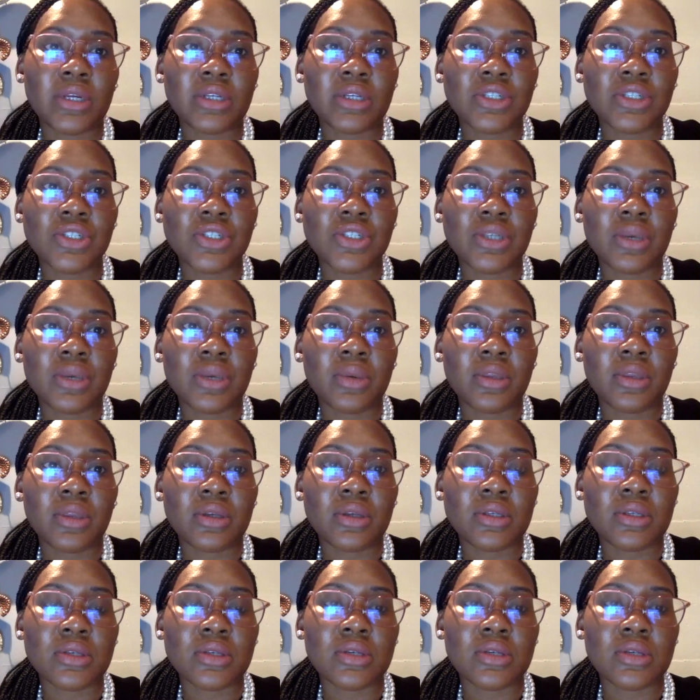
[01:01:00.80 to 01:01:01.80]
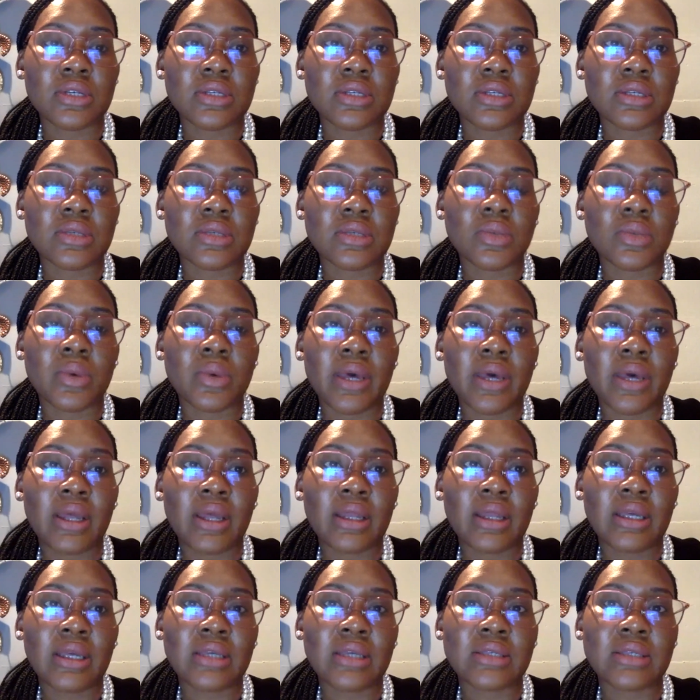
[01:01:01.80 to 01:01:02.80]
share with our students as well
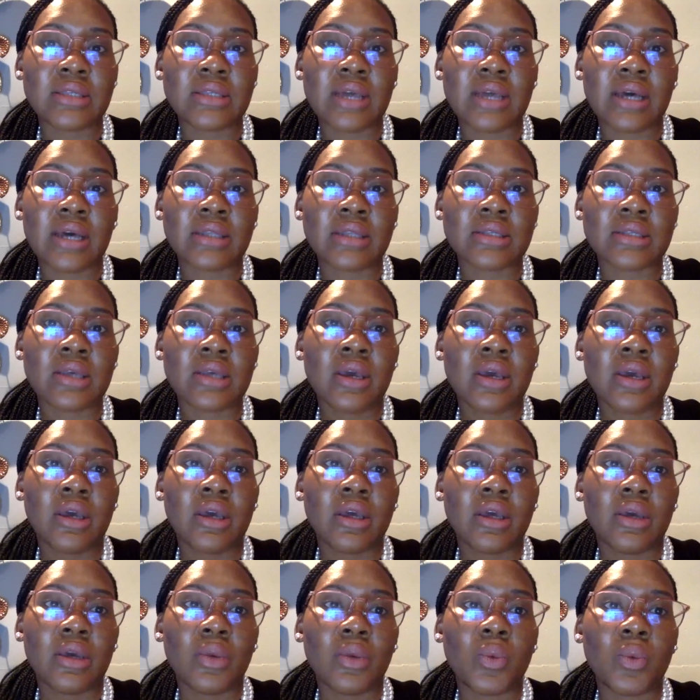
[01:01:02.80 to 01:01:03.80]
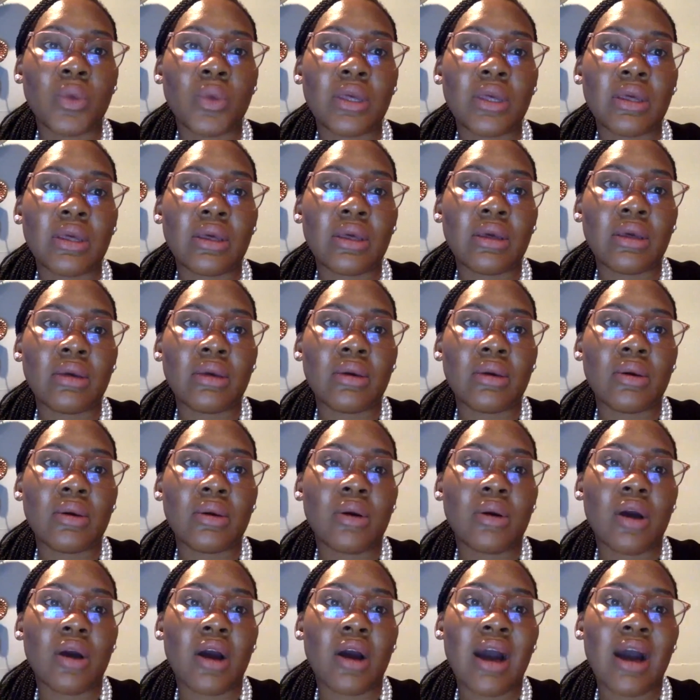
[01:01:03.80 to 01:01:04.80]
is that we
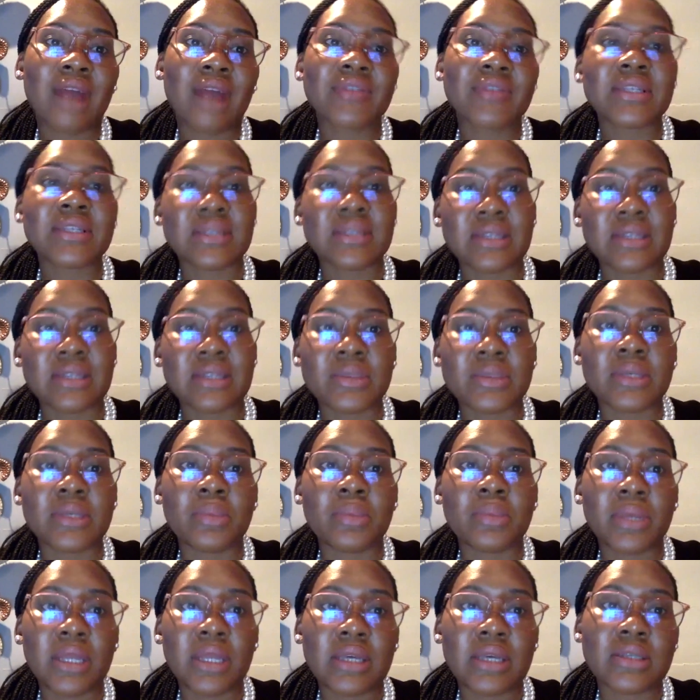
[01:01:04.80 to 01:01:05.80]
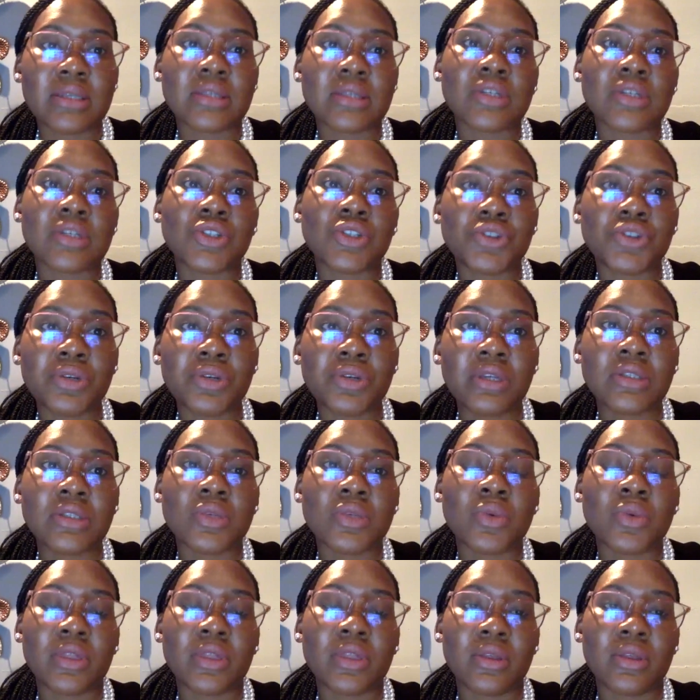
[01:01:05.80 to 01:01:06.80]
have systems in place to treat
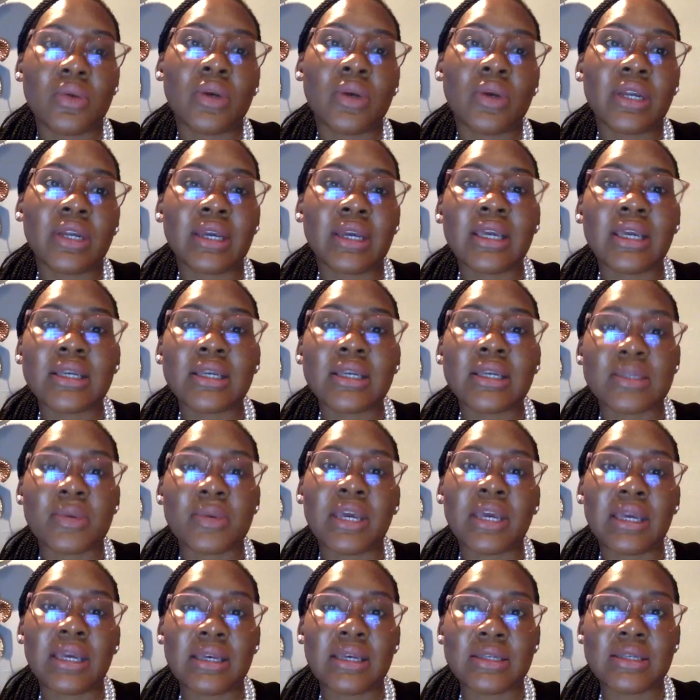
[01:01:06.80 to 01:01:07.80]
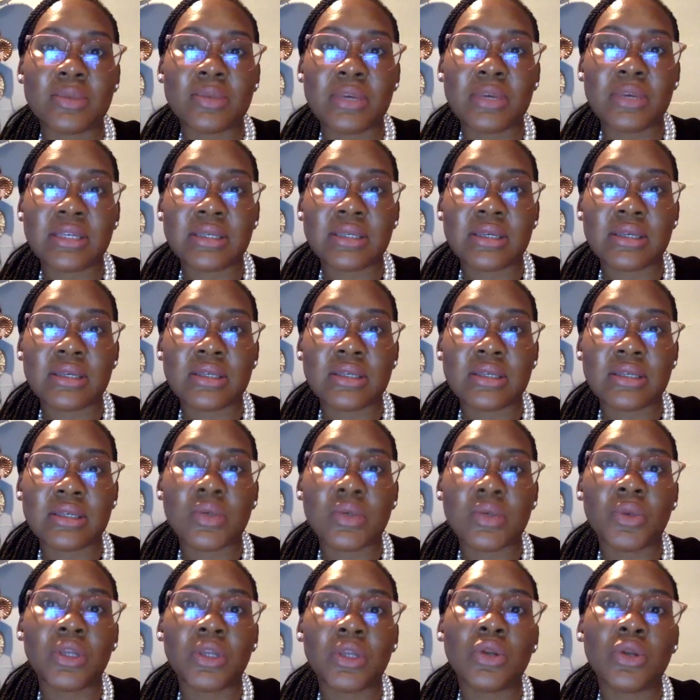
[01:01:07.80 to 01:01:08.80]
with you on a case-by-case basis. So
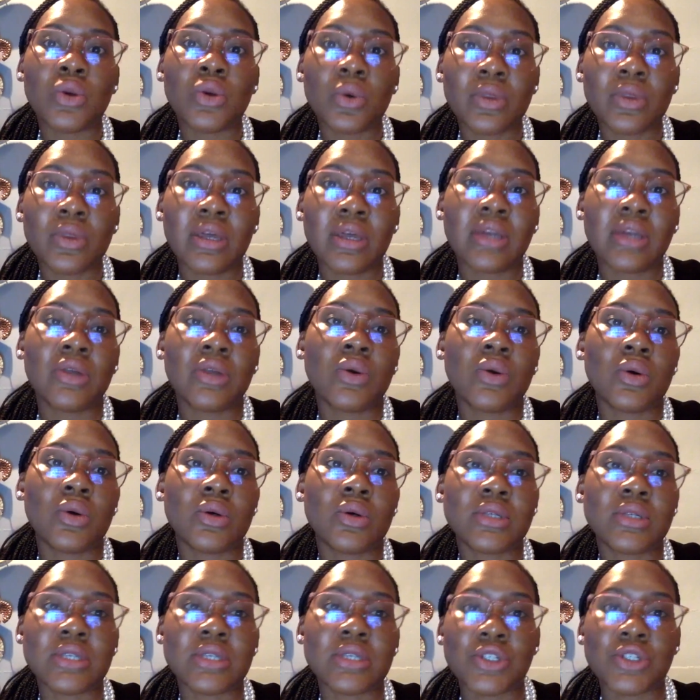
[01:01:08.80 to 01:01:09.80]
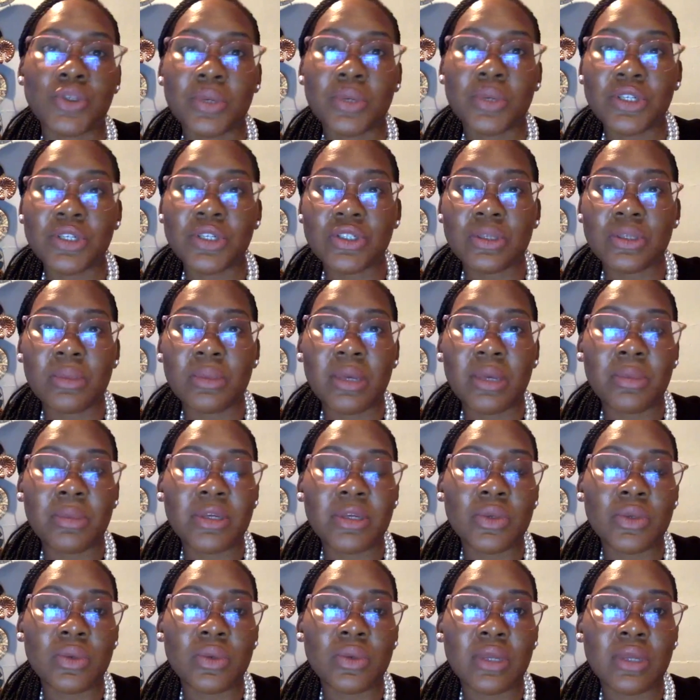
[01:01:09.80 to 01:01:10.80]
we know that your situation may be
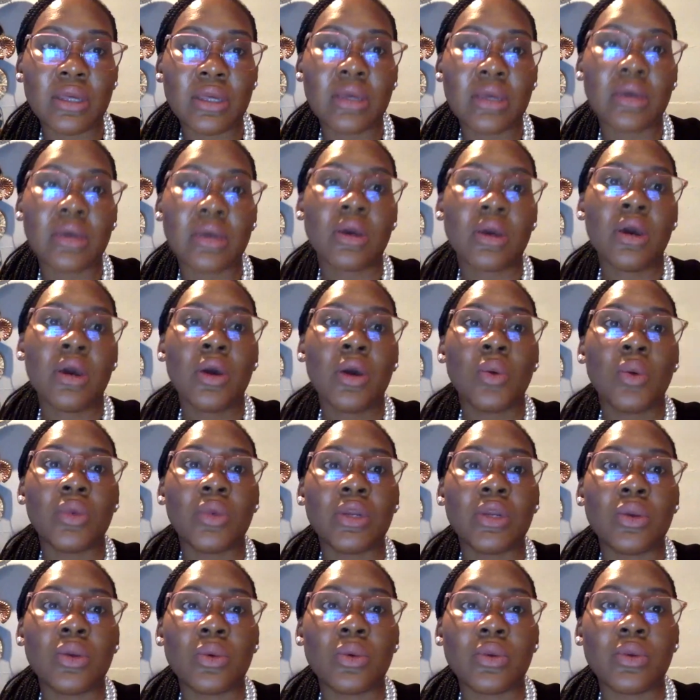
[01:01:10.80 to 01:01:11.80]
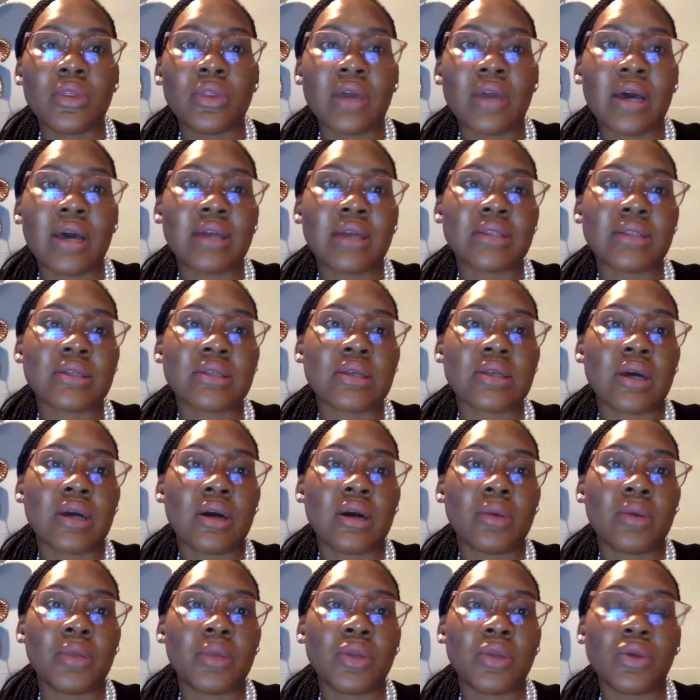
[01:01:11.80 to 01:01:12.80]
unique. We know that,
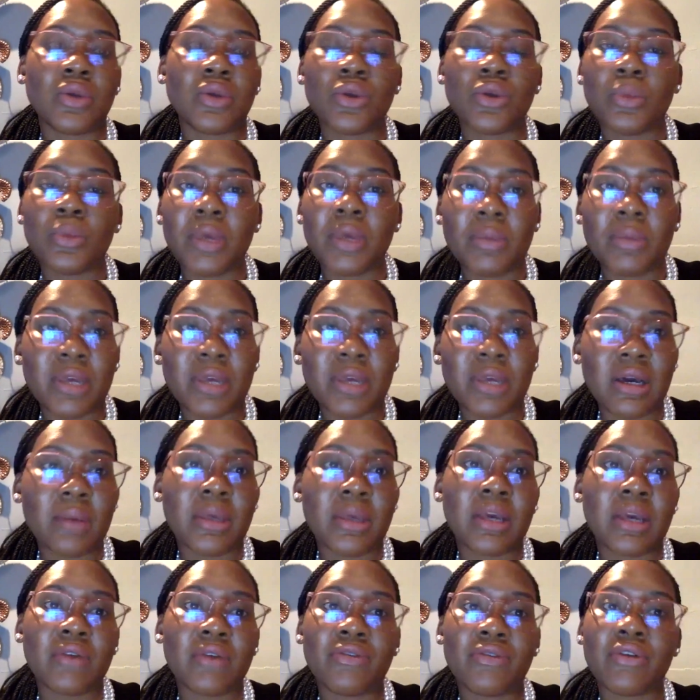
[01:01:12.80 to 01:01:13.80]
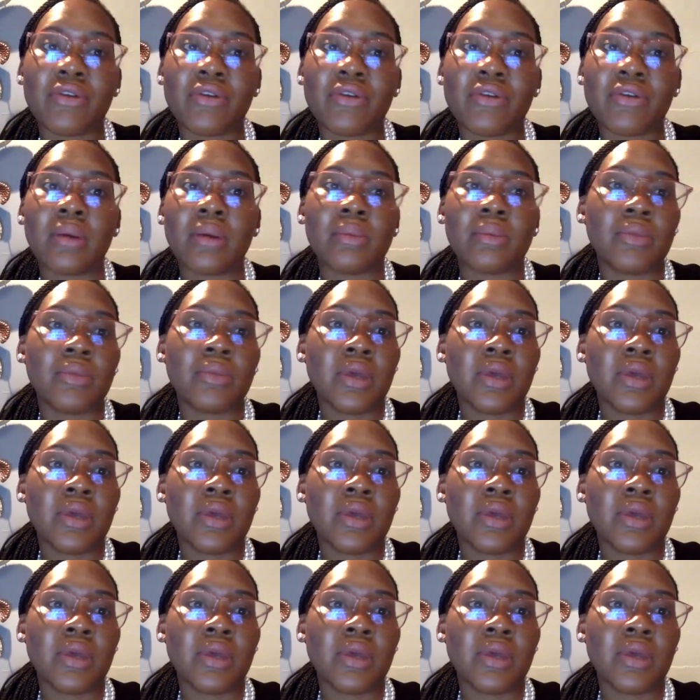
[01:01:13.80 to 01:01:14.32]
you may be coming from